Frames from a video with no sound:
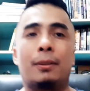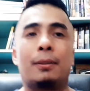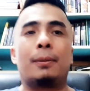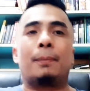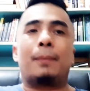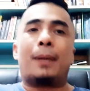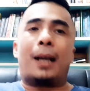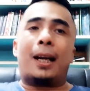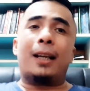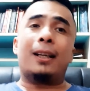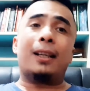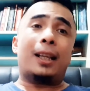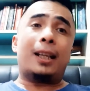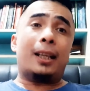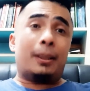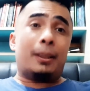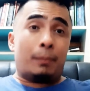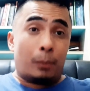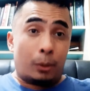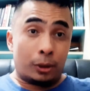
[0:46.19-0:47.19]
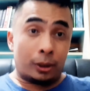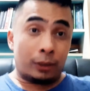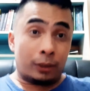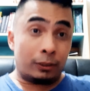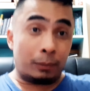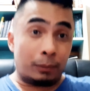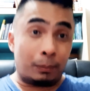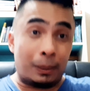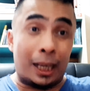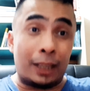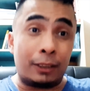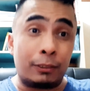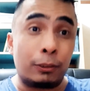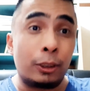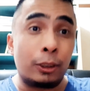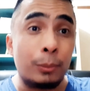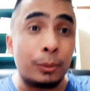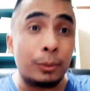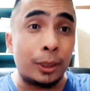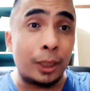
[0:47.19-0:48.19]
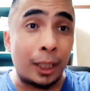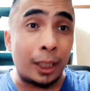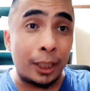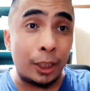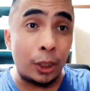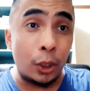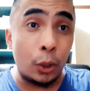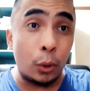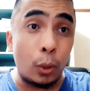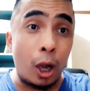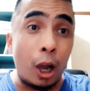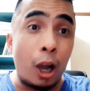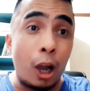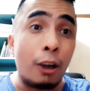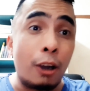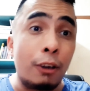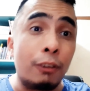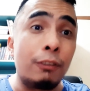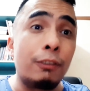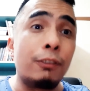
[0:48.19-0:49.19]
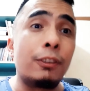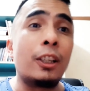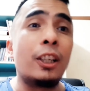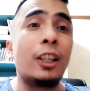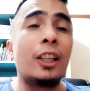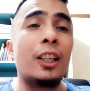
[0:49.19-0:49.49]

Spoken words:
unlike most of the platforms that I know of,